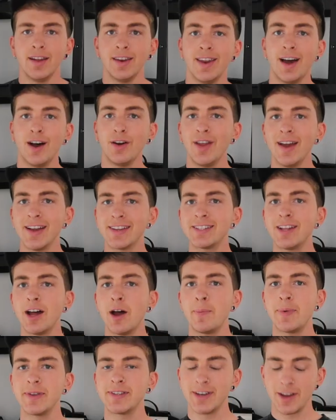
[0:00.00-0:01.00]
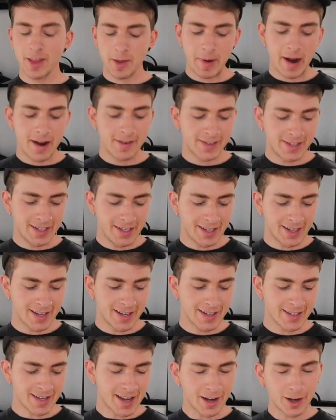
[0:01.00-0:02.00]
Now next up is another pair of
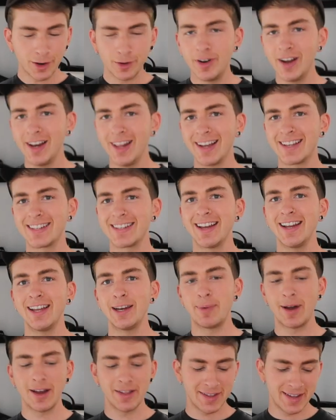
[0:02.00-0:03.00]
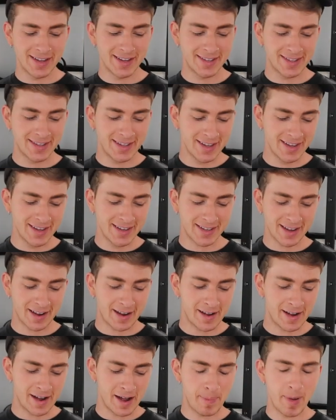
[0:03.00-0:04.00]
sneakers. I got really excited about these. These
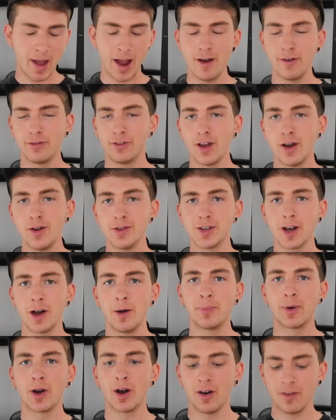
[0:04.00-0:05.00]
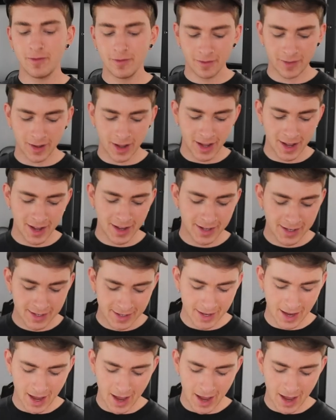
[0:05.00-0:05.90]
are a pair of low top Converse.